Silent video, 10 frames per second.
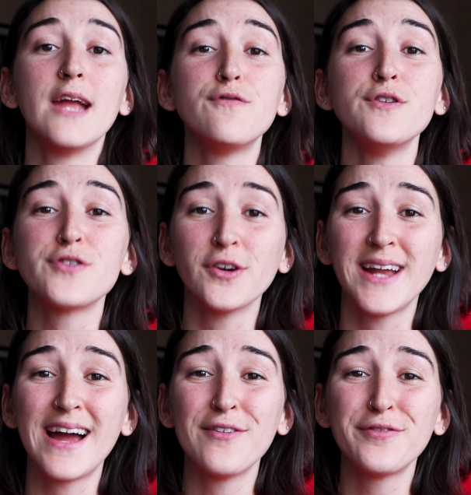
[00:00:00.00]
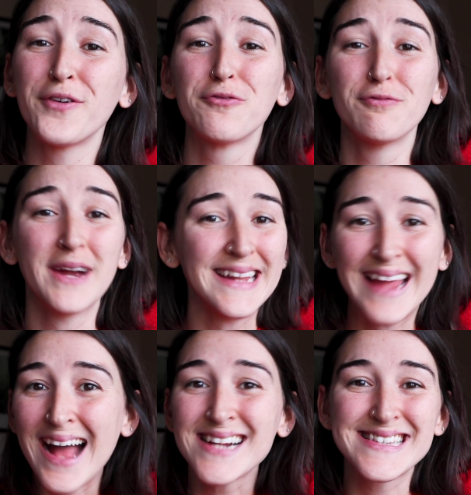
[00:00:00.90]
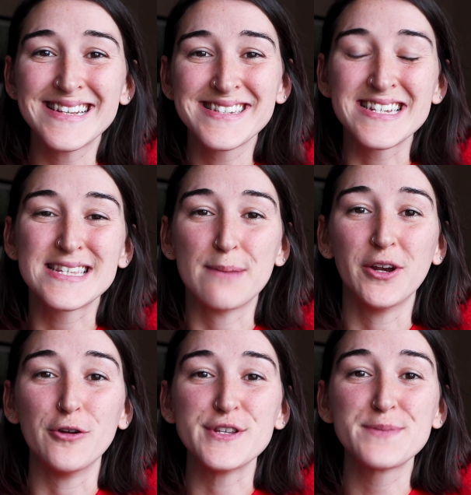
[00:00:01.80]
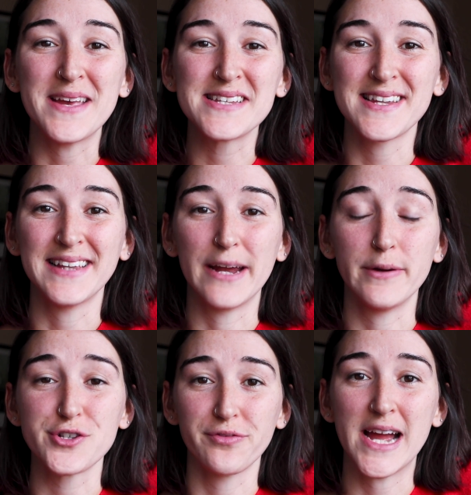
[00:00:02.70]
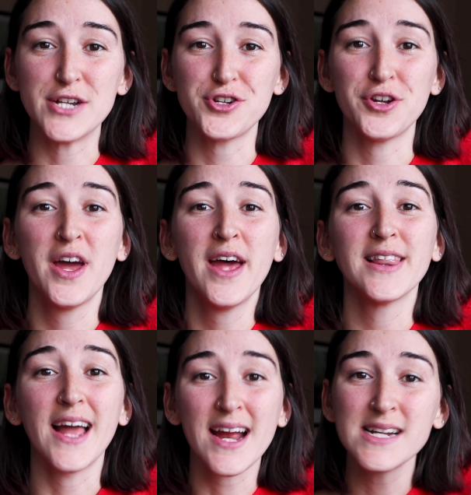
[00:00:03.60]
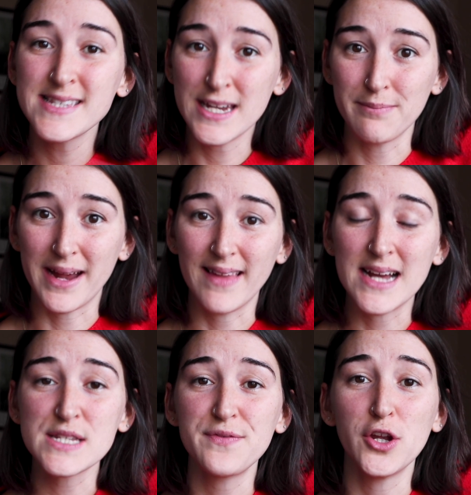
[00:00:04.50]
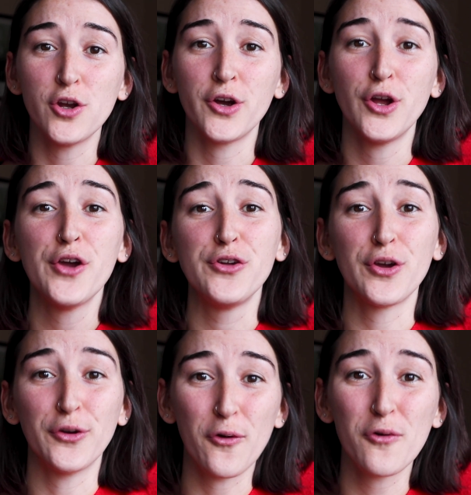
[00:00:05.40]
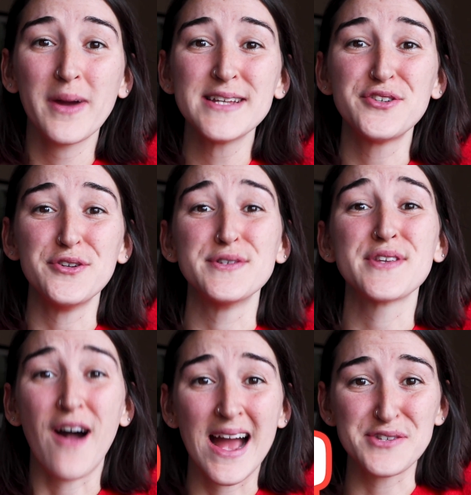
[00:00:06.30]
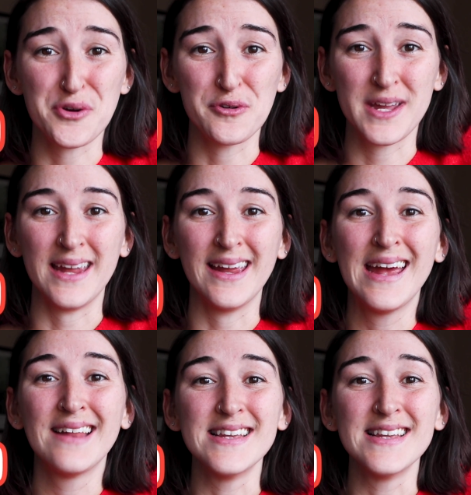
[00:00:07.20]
If you don't have ready access to someone who speaks the language around you, like I said in my last video, you can always use italki.